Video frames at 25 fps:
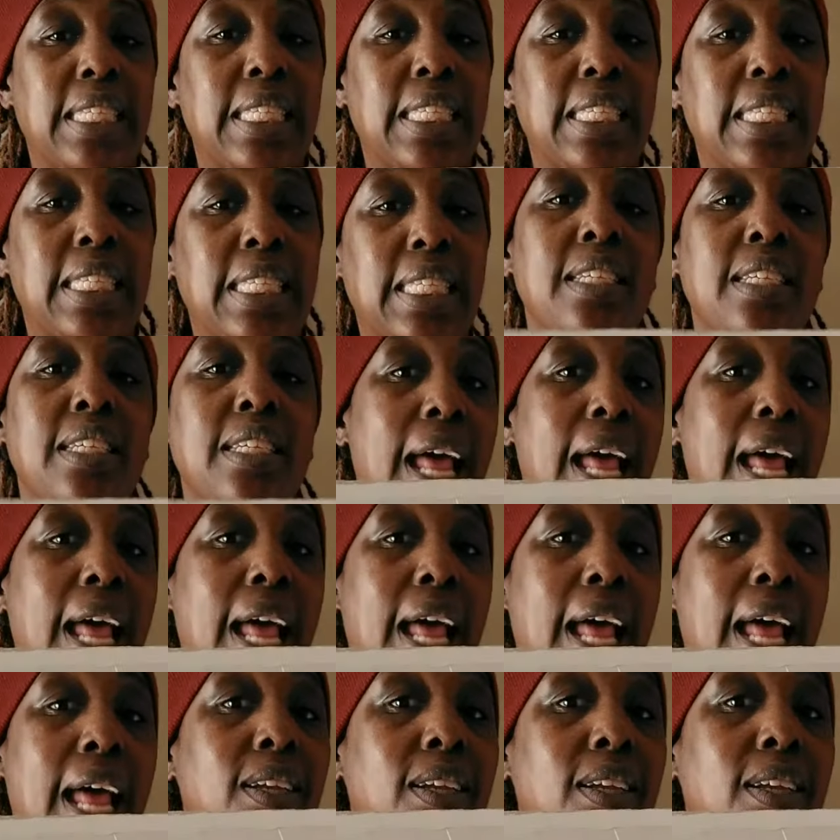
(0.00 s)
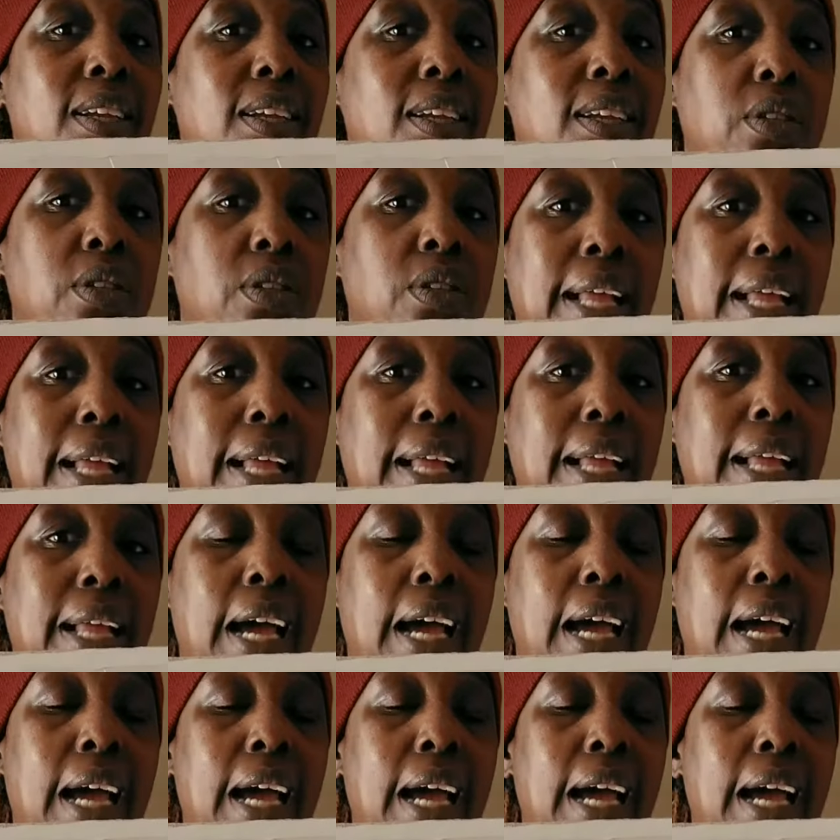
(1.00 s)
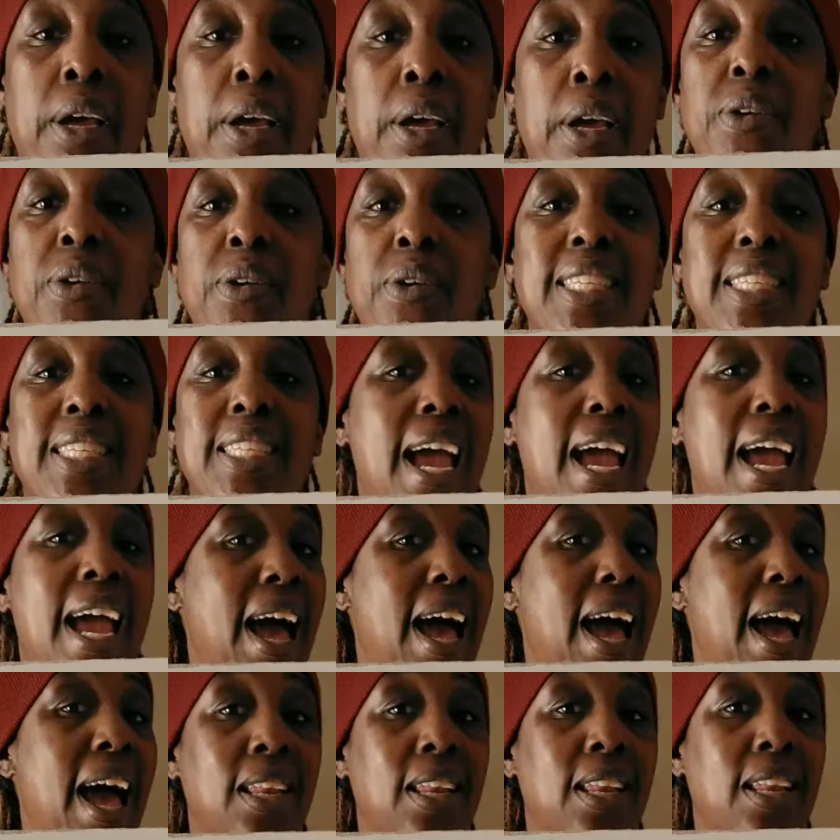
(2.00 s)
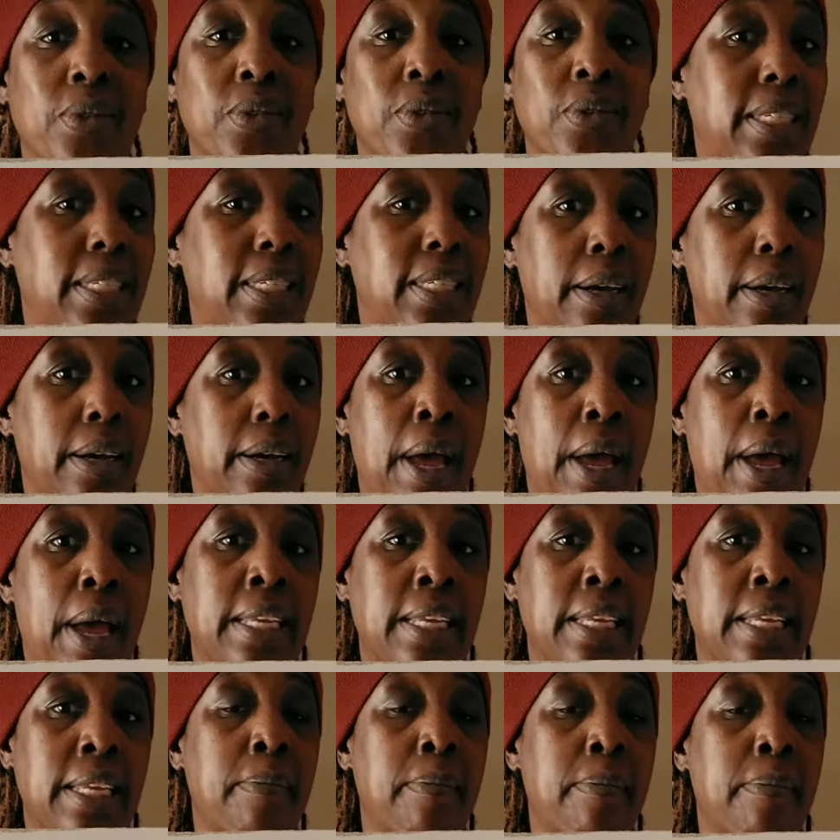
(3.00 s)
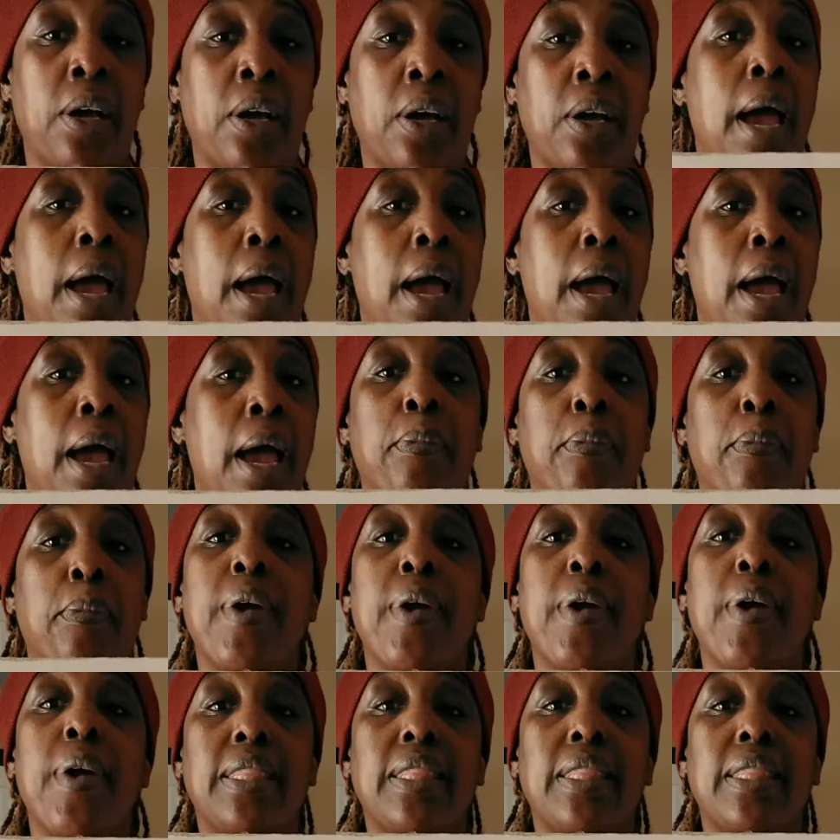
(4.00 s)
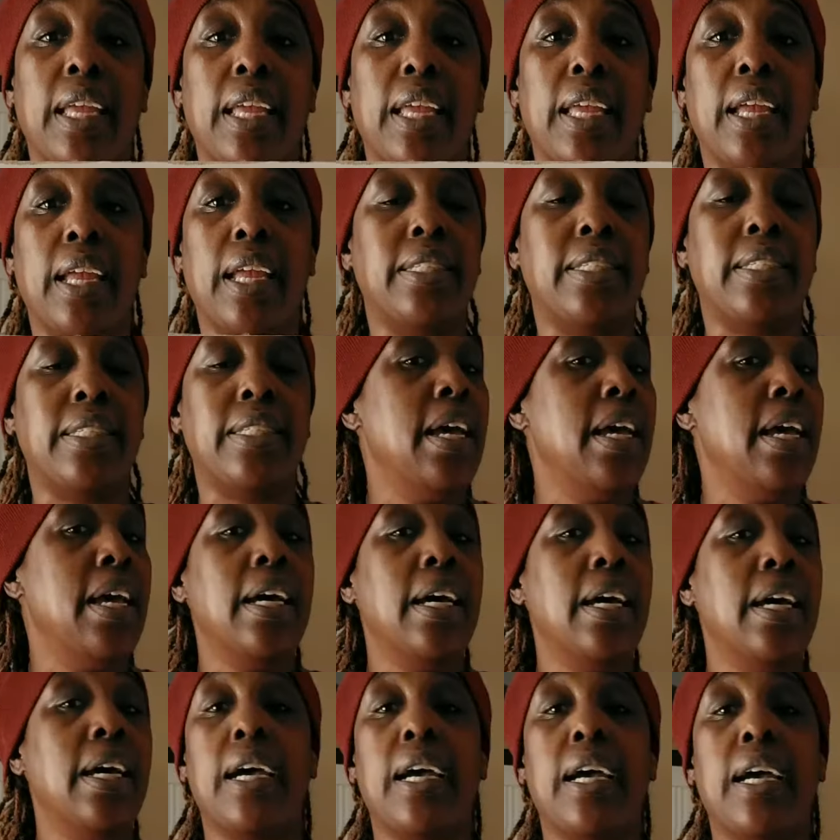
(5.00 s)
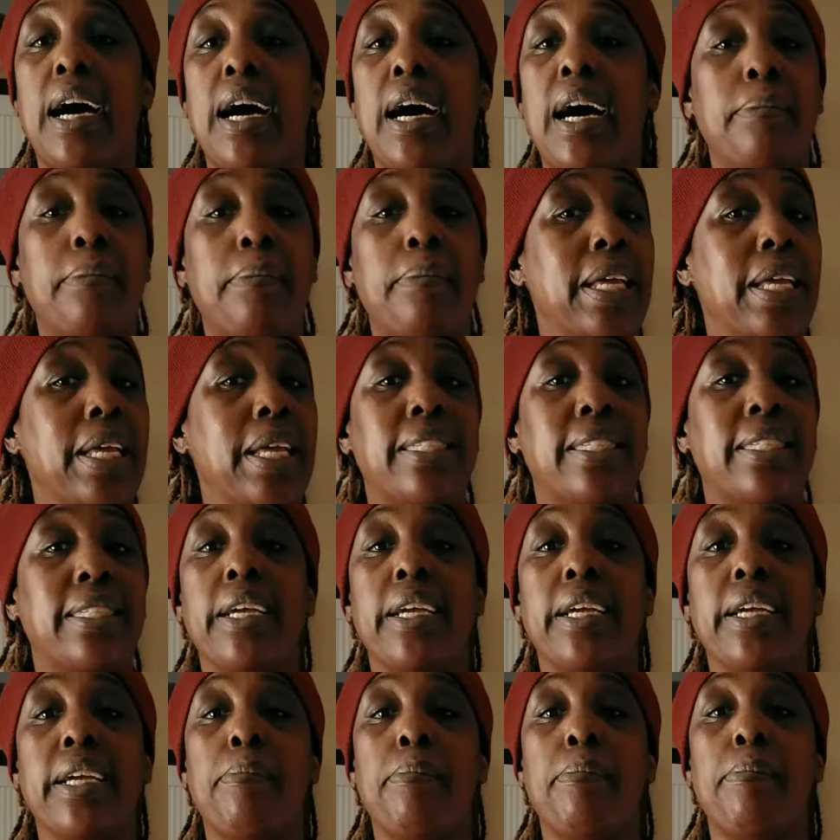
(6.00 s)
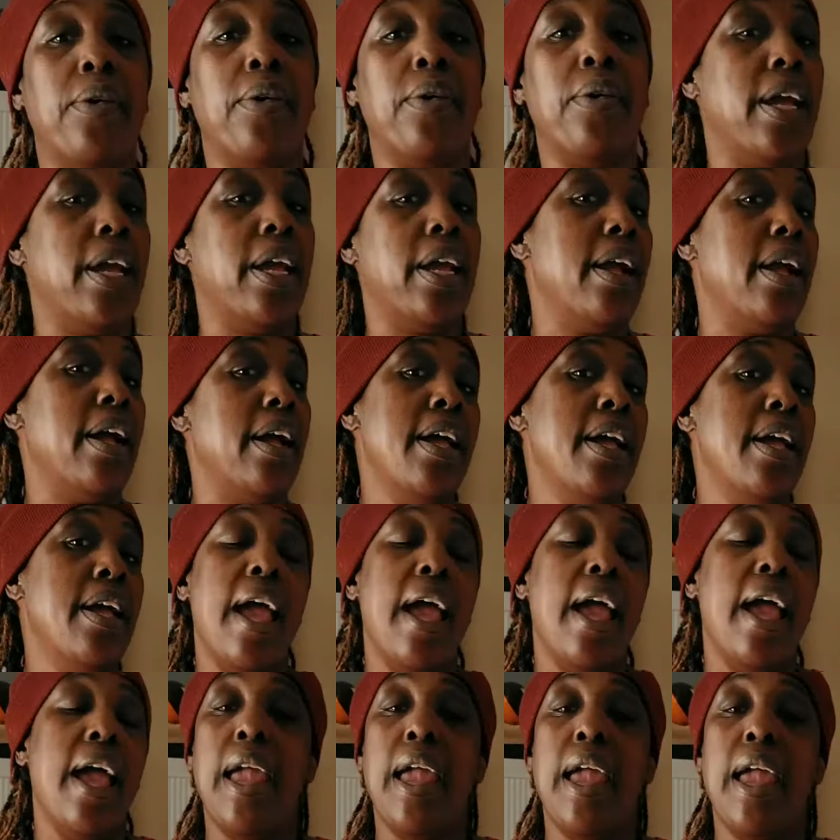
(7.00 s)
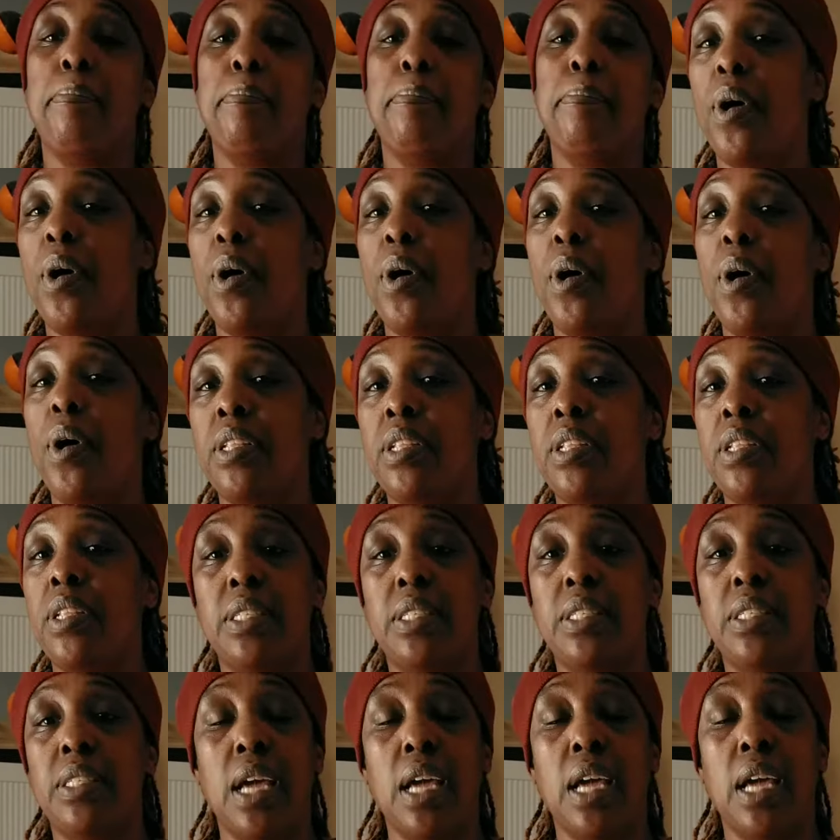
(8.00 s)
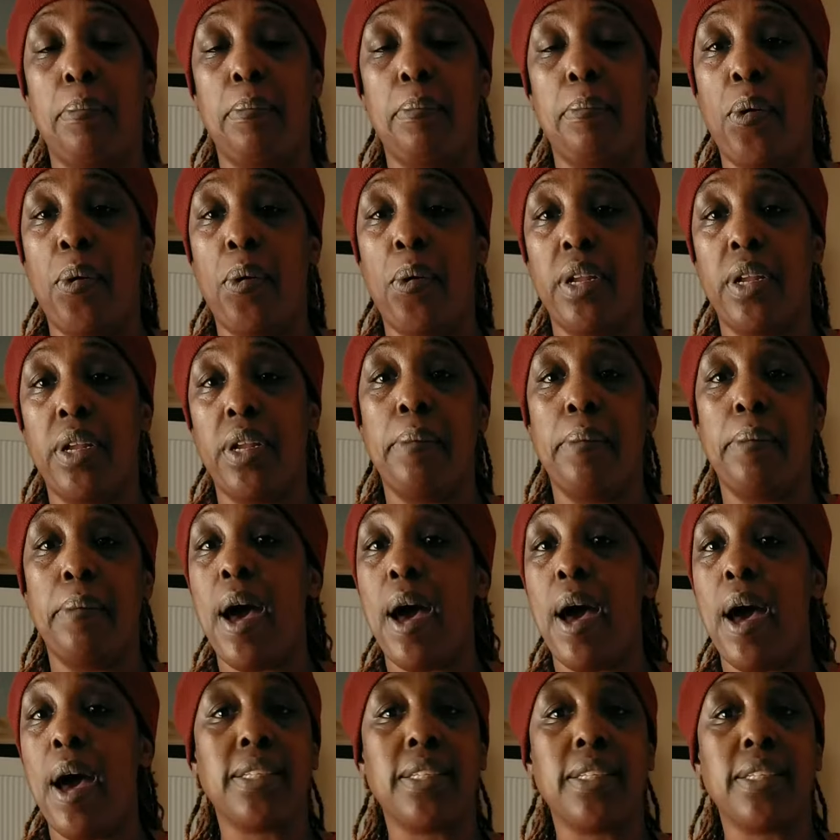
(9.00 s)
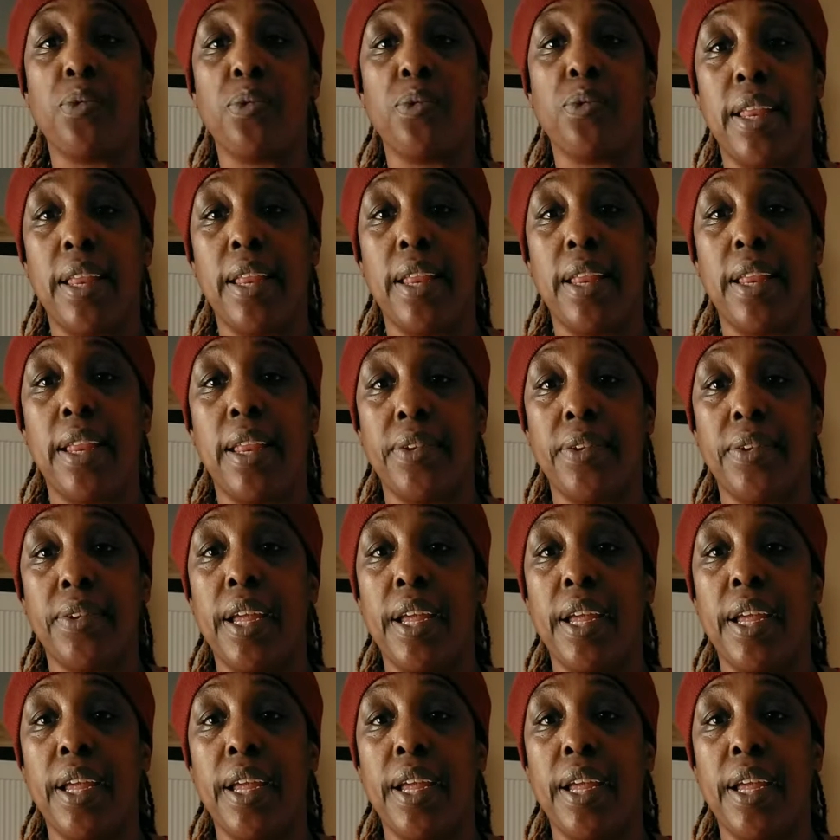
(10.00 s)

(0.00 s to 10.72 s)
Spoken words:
is what I use on my dominoes now. I don't seal my dominoes. I print these, cut them, and stick them on there, and pour the epoxy right on there.